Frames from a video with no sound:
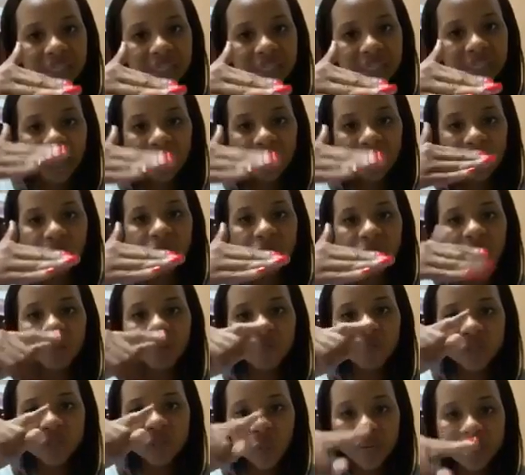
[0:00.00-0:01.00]
came out of
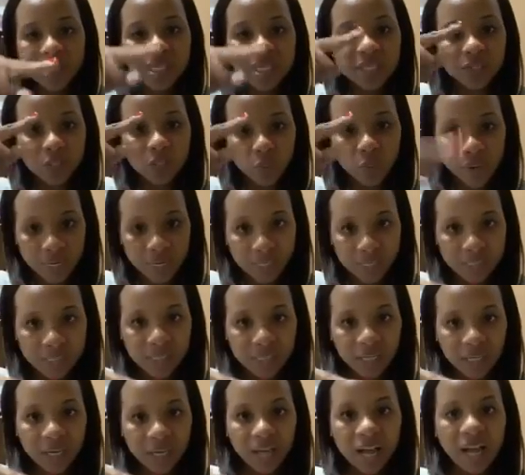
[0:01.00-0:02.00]

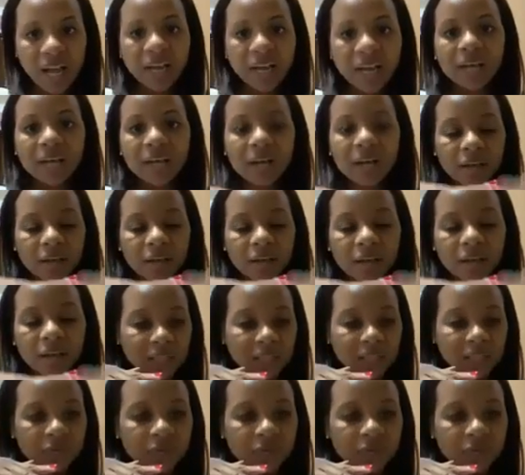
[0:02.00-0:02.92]
2020, and that